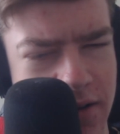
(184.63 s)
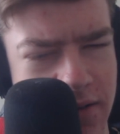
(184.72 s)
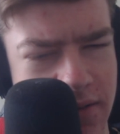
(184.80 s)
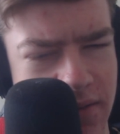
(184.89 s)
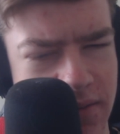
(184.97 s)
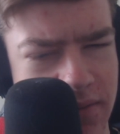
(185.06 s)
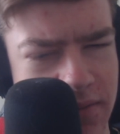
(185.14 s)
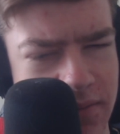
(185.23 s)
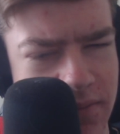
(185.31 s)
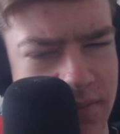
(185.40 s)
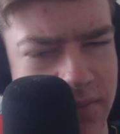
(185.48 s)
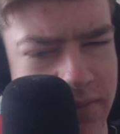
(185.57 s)
as
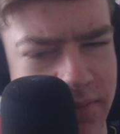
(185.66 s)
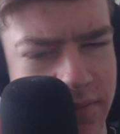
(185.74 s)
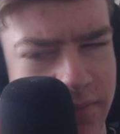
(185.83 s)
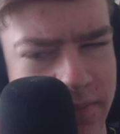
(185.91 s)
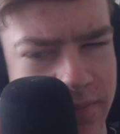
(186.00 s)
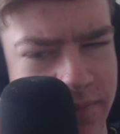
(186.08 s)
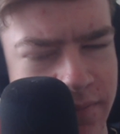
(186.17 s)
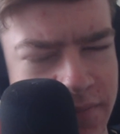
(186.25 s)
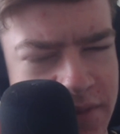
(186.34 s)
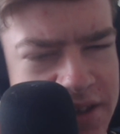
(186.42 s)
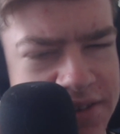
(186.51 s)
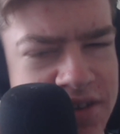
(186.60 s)
pulsars, that emit
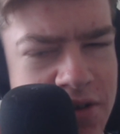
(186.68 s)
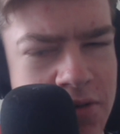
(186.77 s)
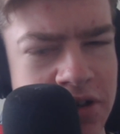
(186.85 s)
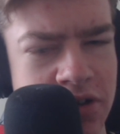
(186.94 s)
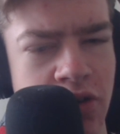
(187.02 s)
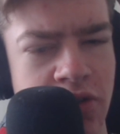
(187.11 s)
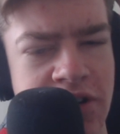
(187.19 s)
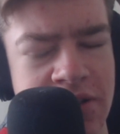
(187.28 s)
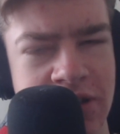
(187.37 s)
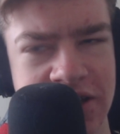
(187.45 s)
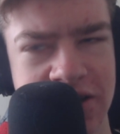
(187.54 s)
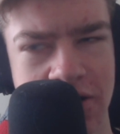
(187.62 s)
beams... That's still
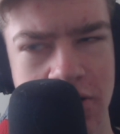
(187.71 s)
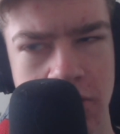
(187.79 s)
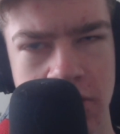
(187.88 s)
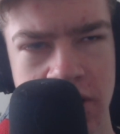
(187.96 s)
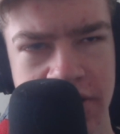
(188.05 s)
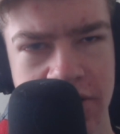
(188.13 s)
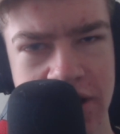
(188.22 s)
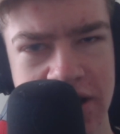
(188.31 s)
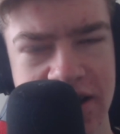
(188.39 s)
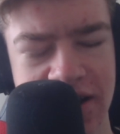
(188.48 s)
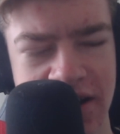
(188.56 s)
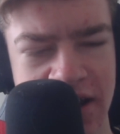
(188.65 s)
incredibly cool, that we
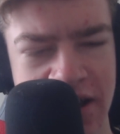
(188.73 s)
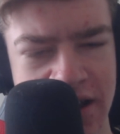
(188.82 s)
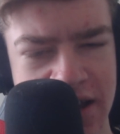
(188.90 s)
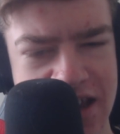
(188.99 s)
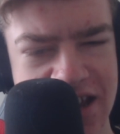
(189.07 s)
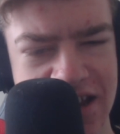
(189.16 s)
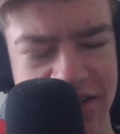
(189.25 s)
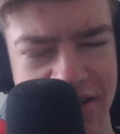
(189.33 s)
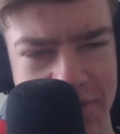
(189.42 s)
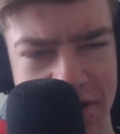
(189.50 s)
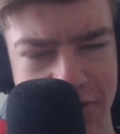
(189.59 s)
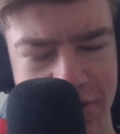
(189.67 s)
can hear
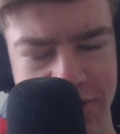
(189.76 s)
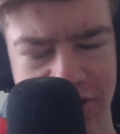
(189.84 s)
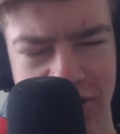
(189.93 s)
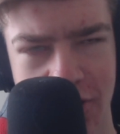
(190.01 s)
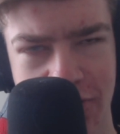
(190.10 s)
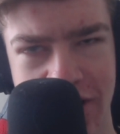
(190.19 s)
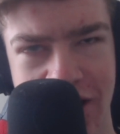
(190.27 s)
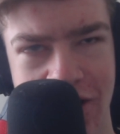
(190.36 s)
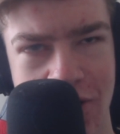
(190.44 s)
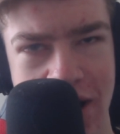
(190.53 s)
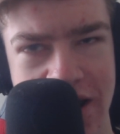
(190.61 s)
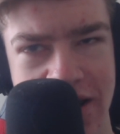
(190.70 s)
something from so far
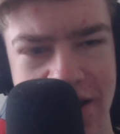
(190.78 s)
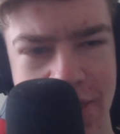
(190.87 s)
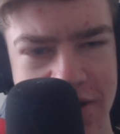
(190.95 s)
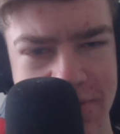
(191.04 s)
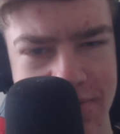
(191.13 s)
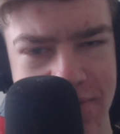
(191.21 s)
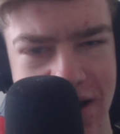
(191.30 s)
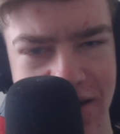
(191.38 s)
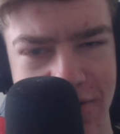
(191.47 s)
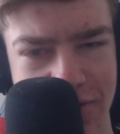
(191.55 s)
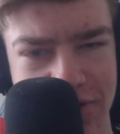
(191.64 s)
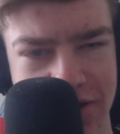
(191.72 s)
away in the
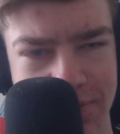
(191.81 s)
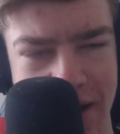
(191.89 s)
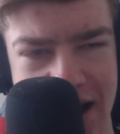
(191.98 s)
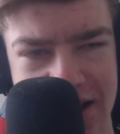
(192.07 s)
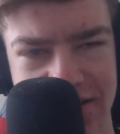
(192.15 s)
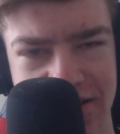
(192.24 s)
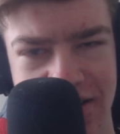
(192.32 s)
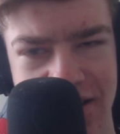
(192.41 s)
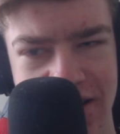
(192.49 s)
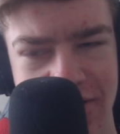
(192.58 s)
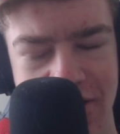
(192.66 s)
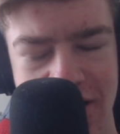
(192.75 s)
middle of space,
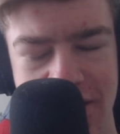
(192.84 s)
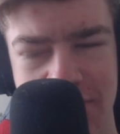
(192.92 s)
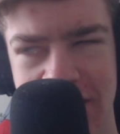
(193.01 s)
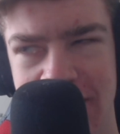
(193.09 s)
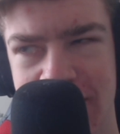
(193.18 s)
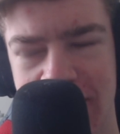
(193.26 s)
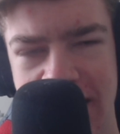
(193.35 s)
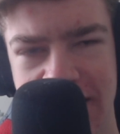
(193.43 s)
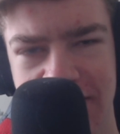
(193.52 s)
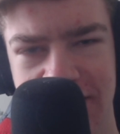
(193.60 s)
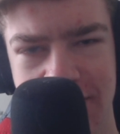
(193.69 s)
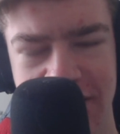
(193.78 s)
well, the middle of our
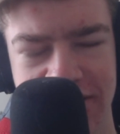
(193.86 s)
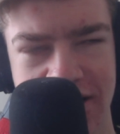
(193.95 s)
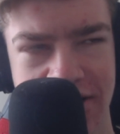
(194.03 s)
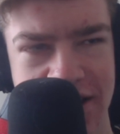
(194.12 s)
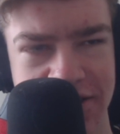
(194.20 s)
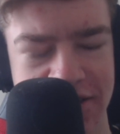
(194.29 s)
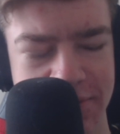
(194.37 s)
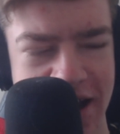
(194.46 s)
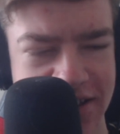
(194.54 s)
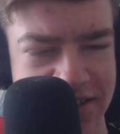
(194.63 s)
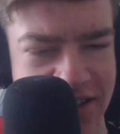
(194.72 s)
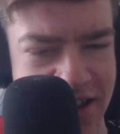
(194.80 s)
galaxy, but still in
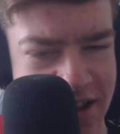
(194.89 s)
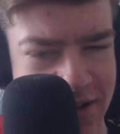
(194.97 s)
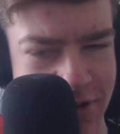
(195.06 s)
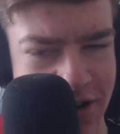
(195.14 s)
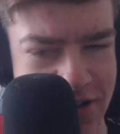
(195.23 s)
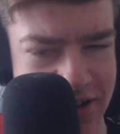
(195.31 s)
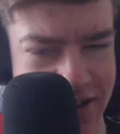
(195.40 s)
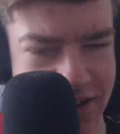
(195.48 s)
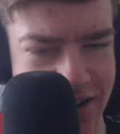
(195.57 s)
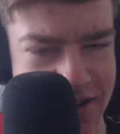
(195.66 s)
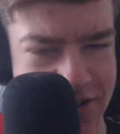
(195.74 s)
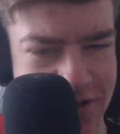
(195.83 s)
space, we're hearing
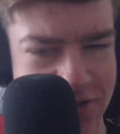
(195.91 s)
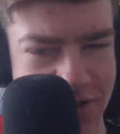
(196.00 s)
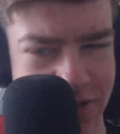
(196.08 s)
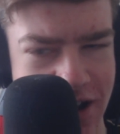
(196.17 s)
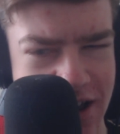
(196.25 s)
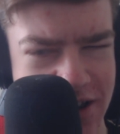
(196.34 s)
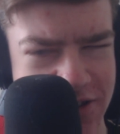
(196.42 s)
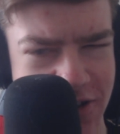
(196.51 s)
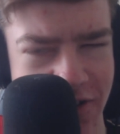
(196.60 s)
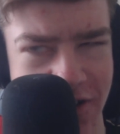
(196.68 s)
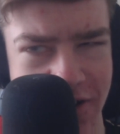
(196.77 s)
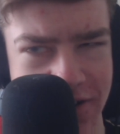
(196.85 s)
a neutron, uh,
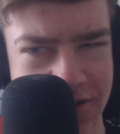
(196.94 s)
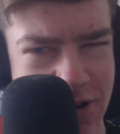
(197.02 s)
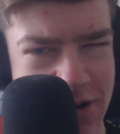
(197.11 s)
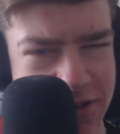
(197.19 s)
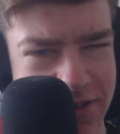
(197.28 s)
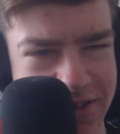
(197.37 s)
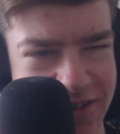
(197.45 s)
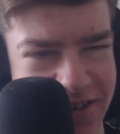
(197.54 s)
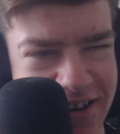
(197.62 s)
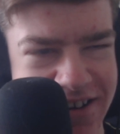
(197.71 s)
neuron, what is it, sorry?